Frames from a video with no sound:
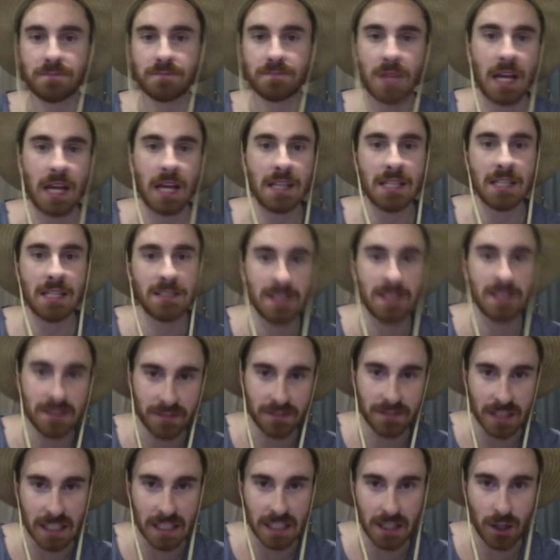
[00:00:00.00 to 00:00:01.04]
this is a
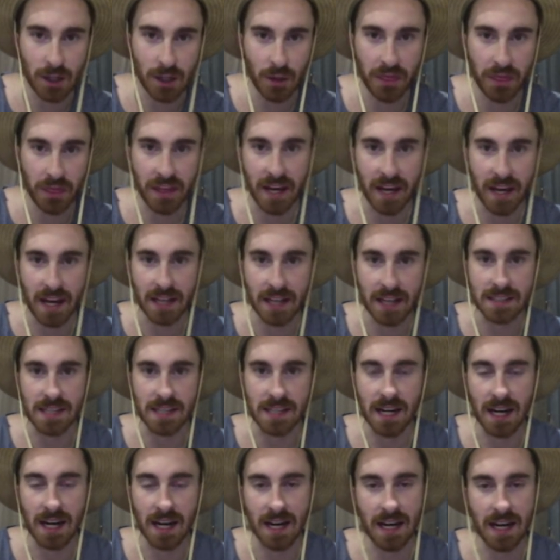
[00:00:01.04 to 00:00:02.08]
video that
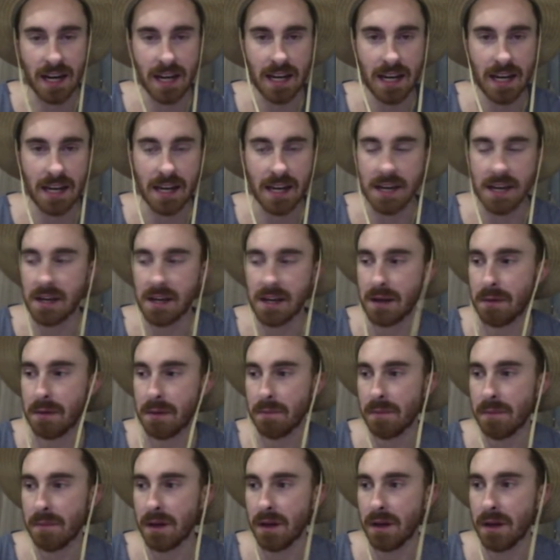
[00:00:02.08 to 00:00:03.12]
I
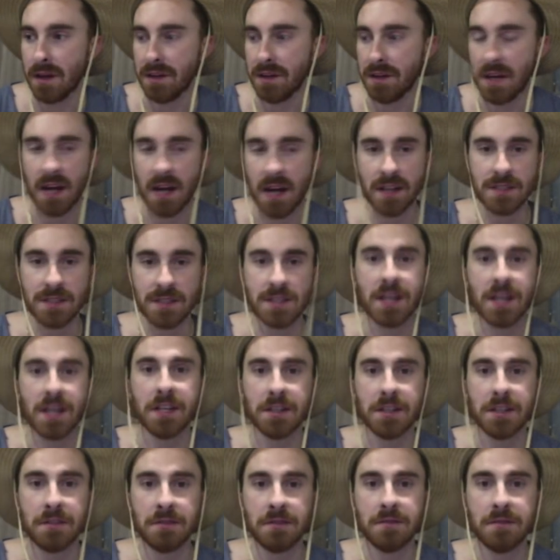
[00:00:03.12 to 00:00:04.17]
am not excited
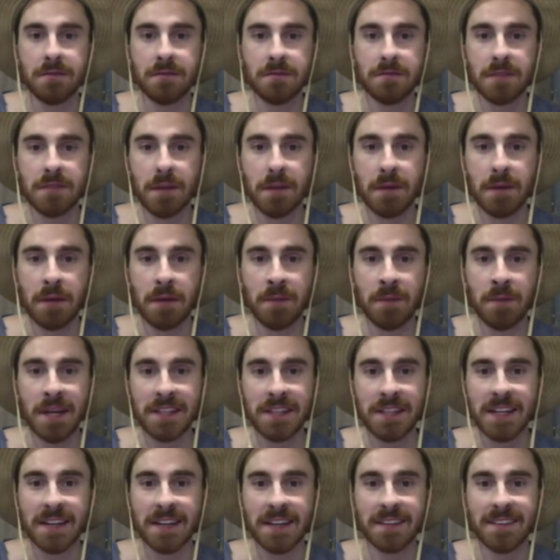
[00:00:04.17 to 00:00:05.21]
about
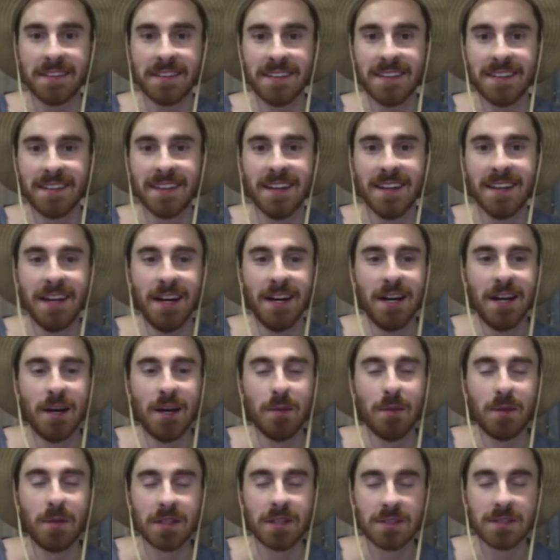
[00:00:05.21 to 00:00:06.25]
making,
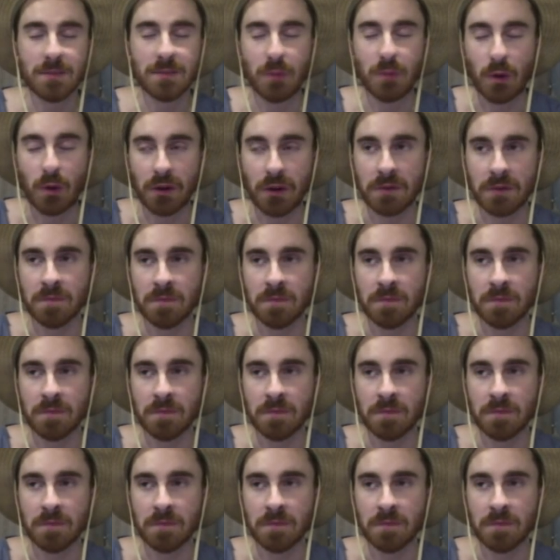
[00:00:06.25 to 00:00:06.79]
but it's important.